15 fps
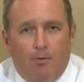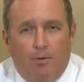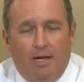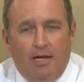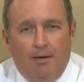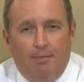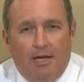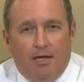We
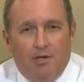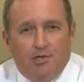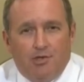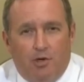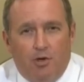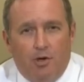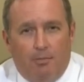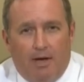need to be
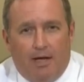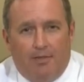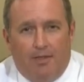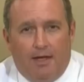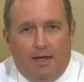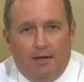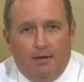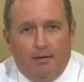concerned
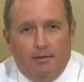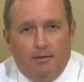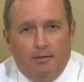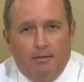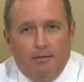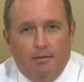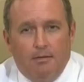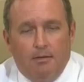about that.
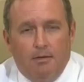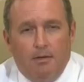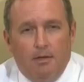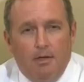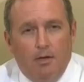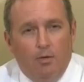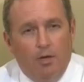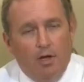
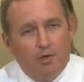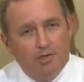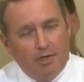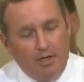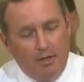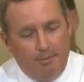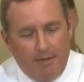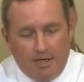We
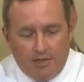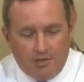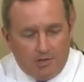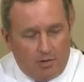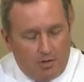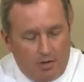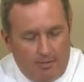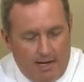also need to be
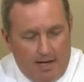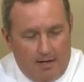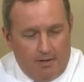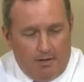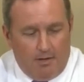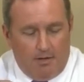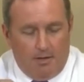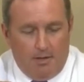concerned
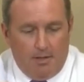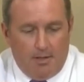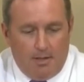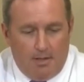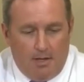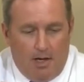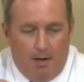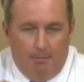about
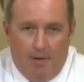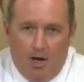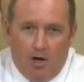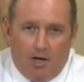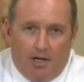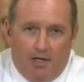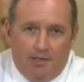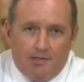
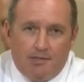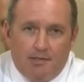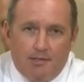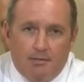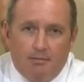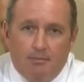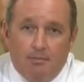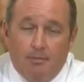Americans.
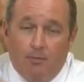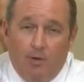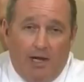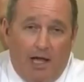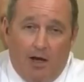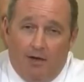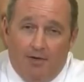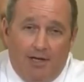
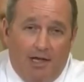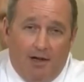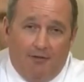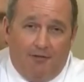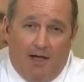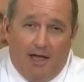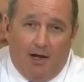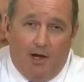We now have
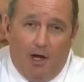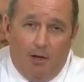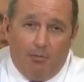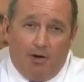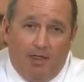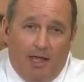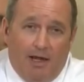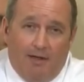identified a
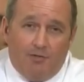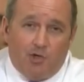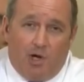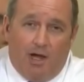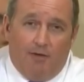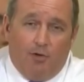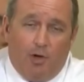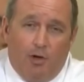number that have
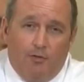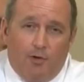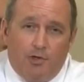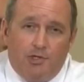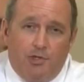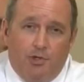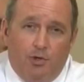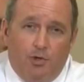traveled
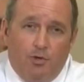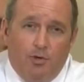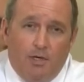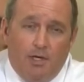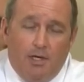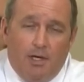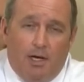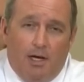over to
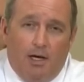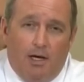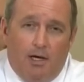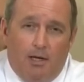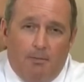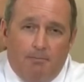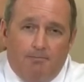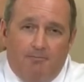
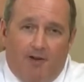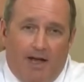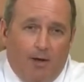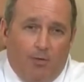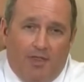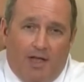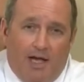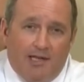
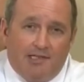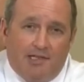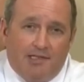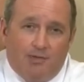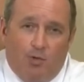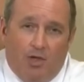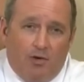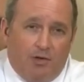fight with
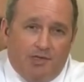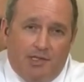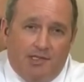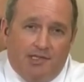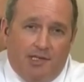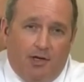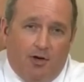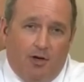ISIS, whether it's
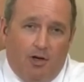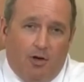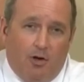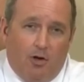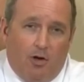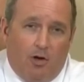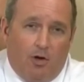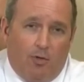in Syria
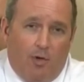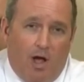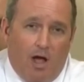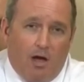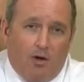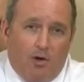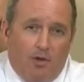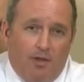or
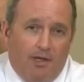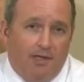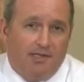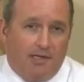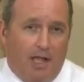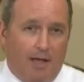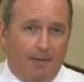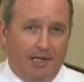Iraq or the
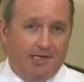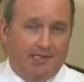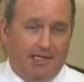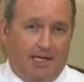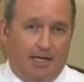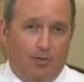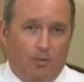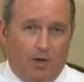Islamic
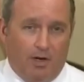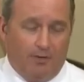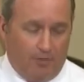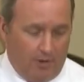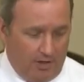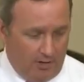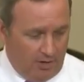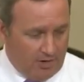State and
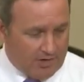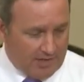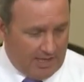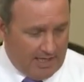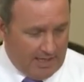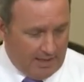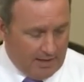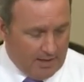whatever it looks
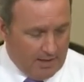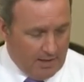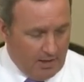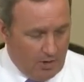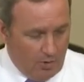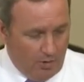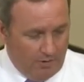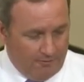like
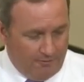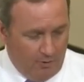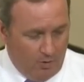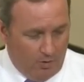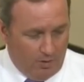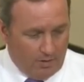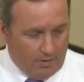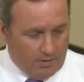going
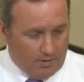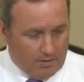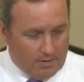forward.